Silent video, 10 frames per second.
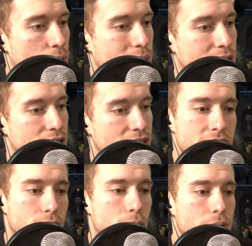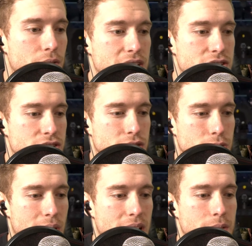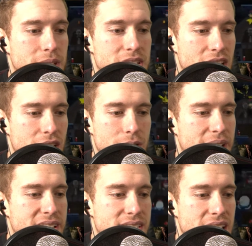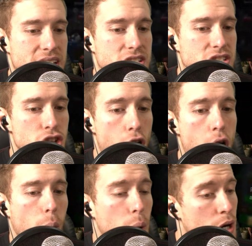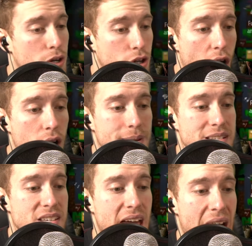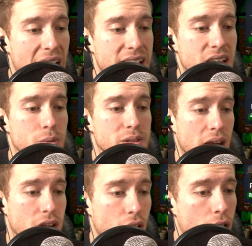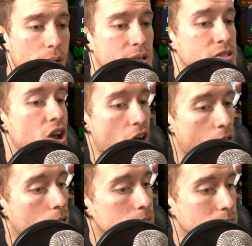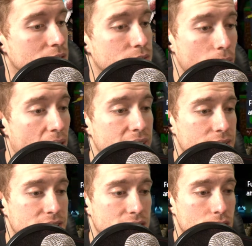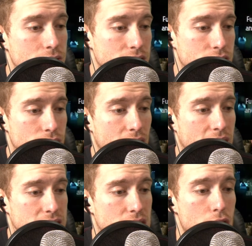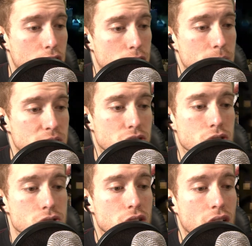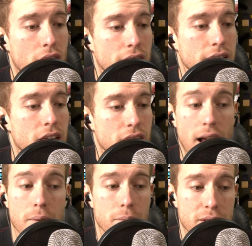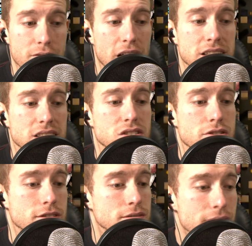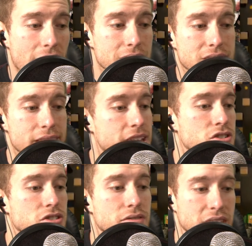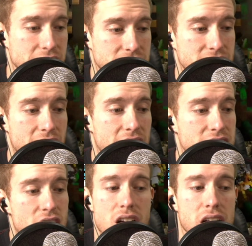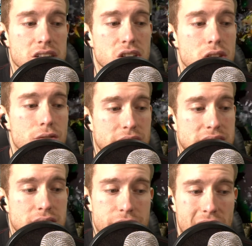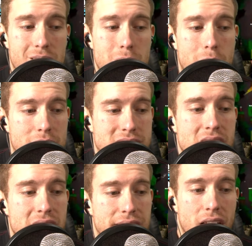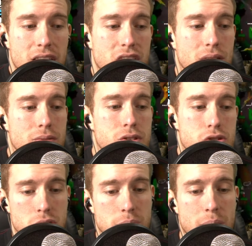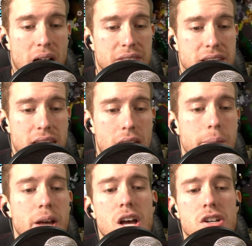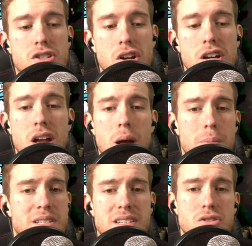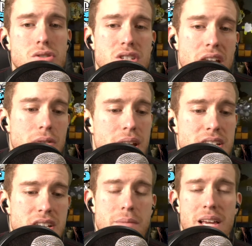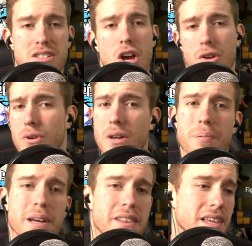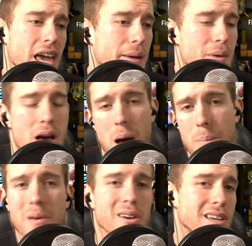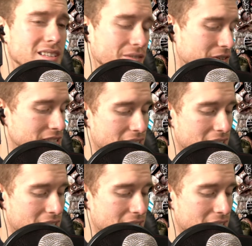where your hero adventures through randomly generated stages. No! Garbage! Get out of here with that garbage! Armed with a variety of skills and traits, you must use your cunning and reflexes to survive the dangers of each stage until you face the final boss and uncover the truth behind the game. Sure, procedural generation means you can play the game a billion different